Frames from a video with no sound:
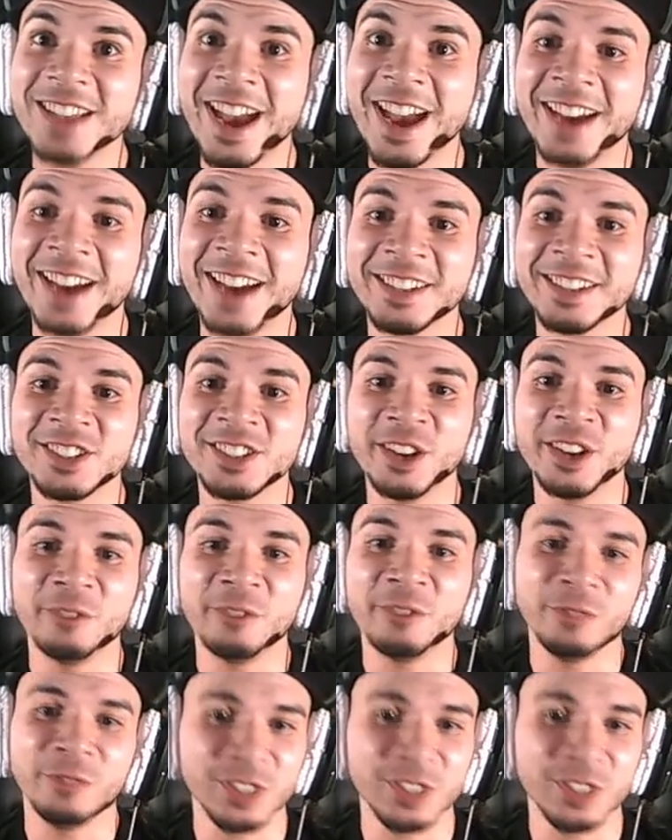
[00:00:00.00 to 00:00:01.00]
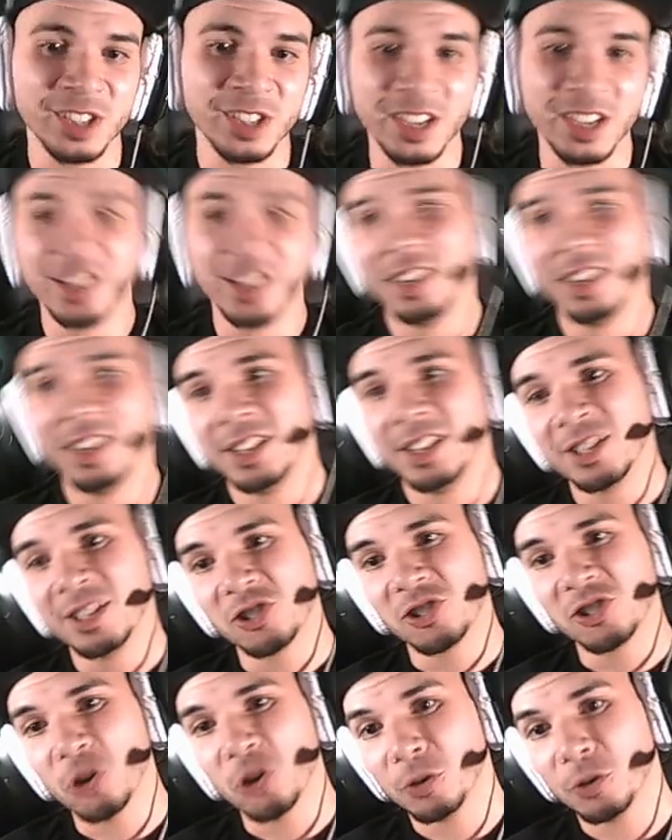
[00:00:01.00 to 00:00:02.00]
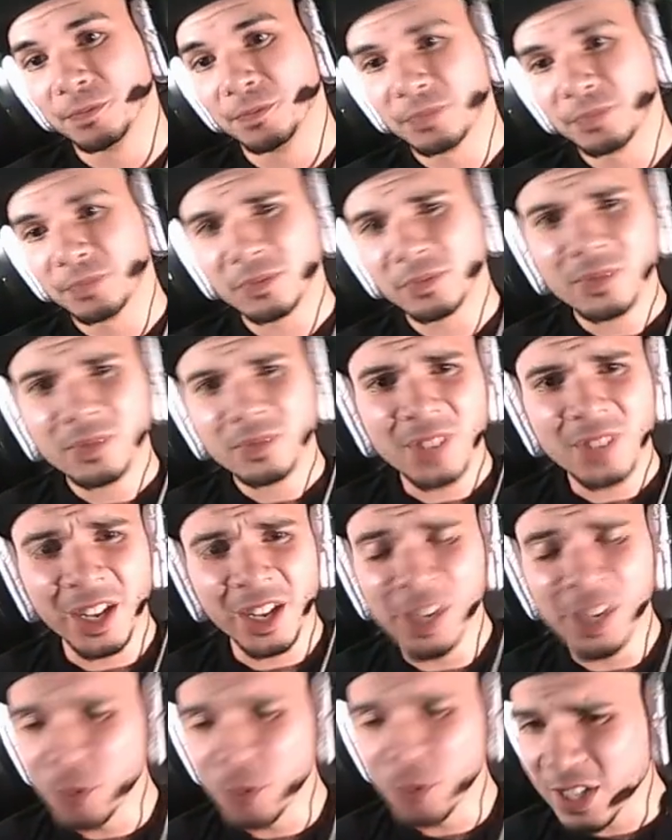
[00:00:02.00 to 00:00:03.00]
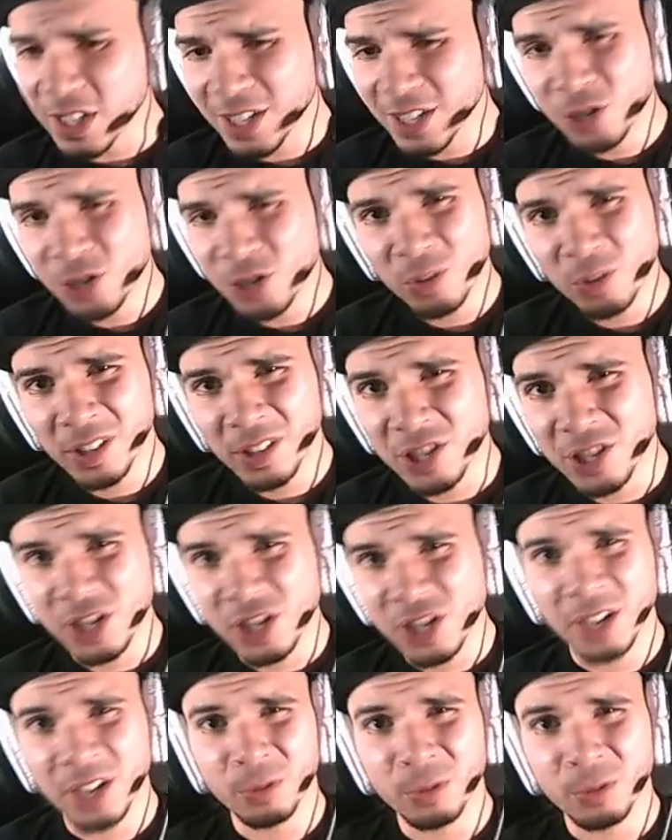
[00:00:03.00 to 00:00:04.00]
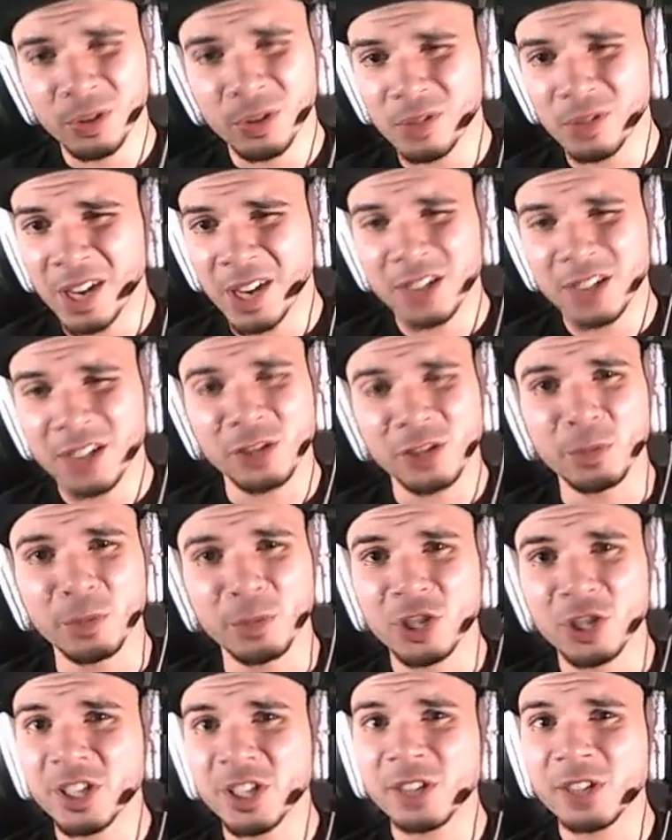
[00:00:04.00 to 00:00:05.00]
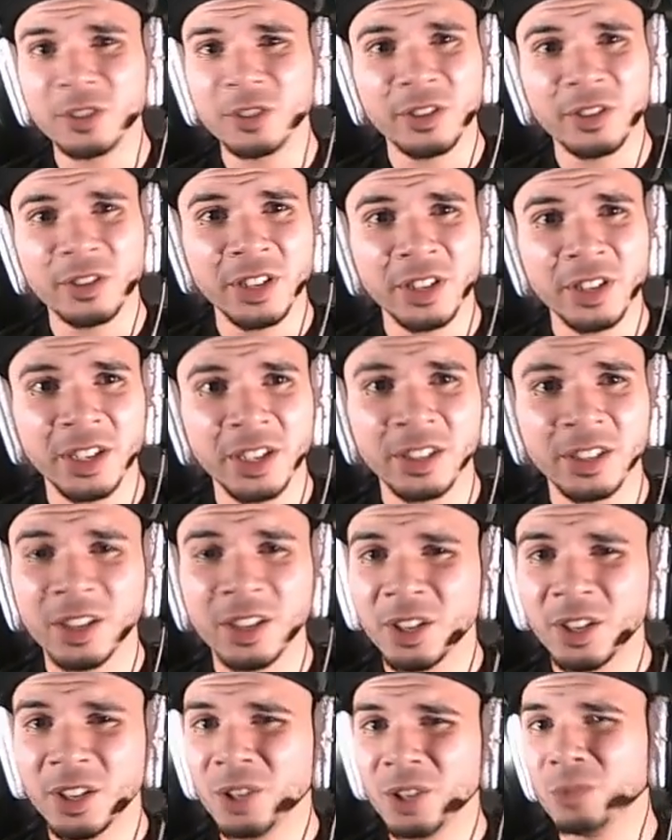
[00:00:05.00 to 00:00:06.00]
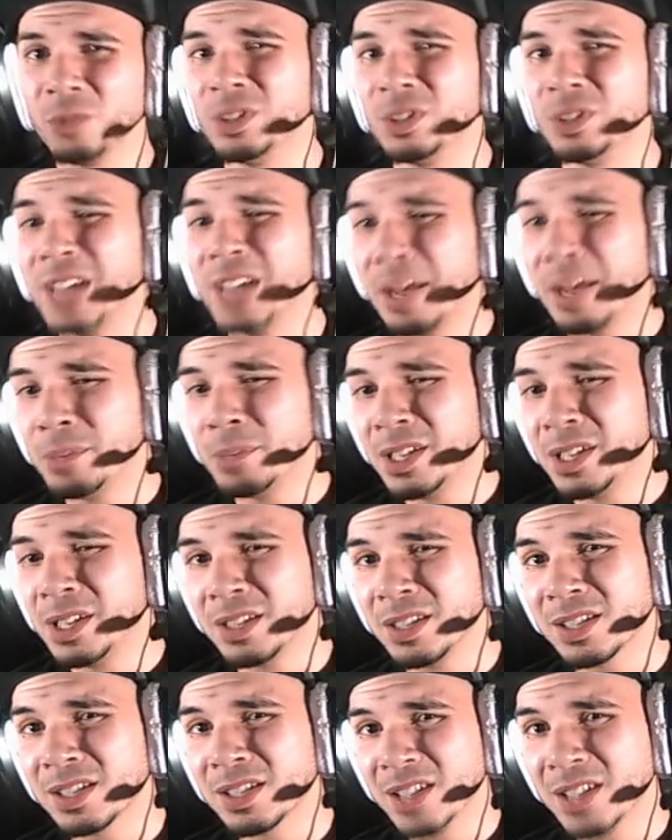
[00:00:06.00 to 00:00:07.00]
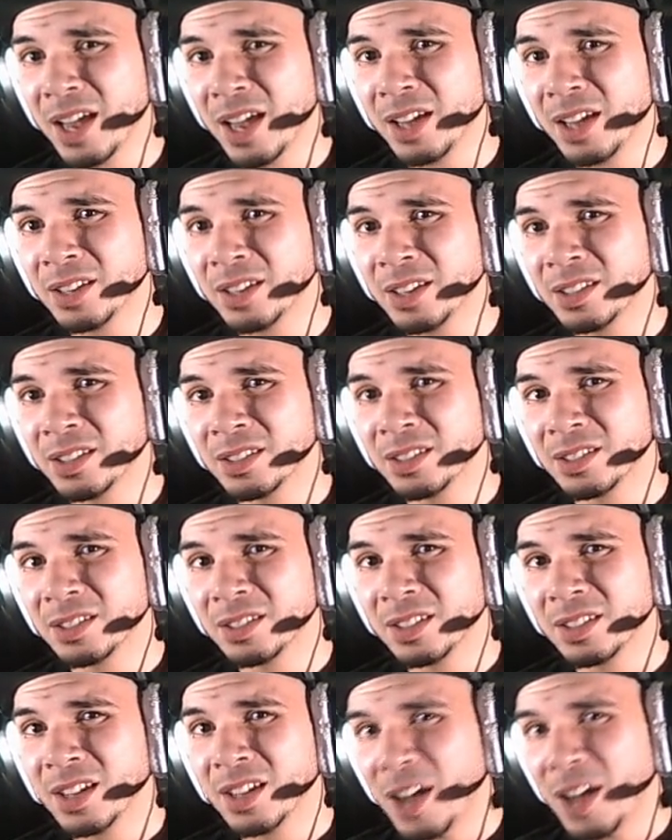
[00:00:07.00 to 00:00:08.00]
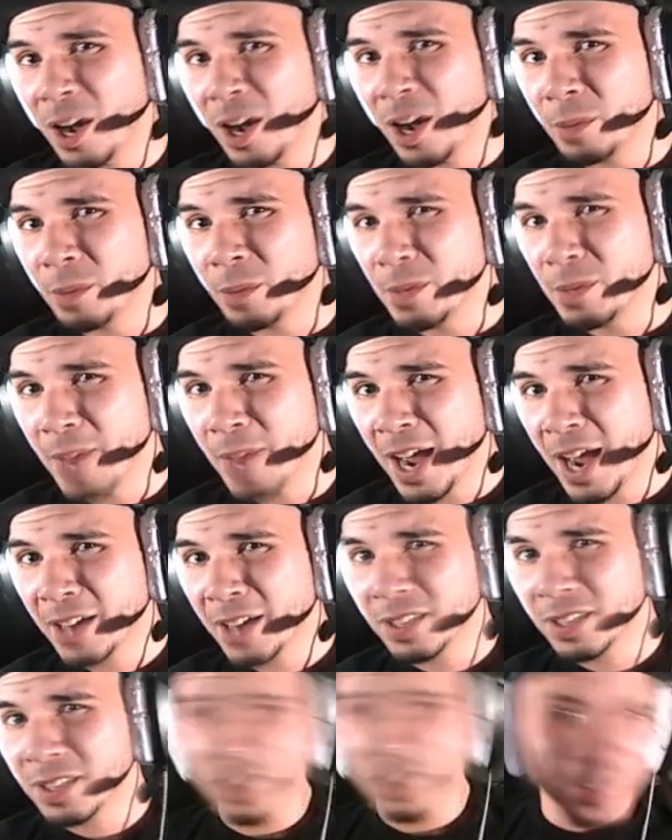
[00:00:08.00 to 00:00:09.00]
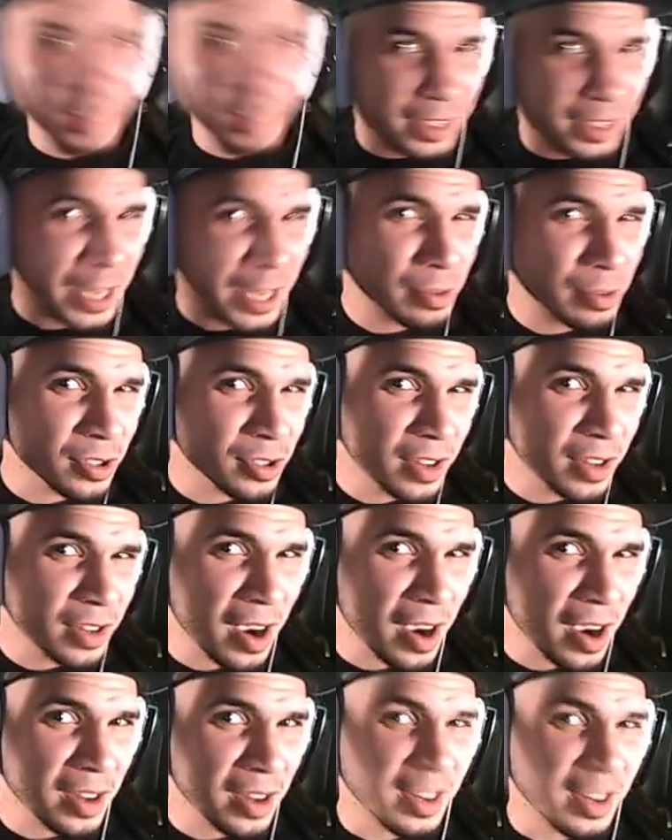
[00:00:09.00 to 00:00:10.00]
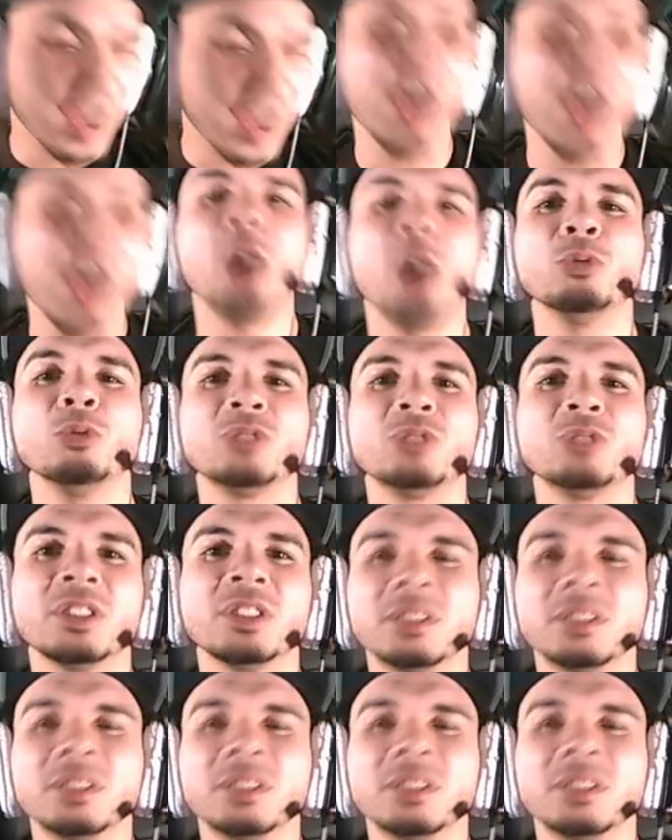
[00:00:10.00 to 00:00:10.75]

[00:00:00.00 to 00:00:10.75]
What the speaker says: at its infancy. So anyways, I just wanted to share with you guys some machine learning. With that being said, I'll be back. Gabestronaut out.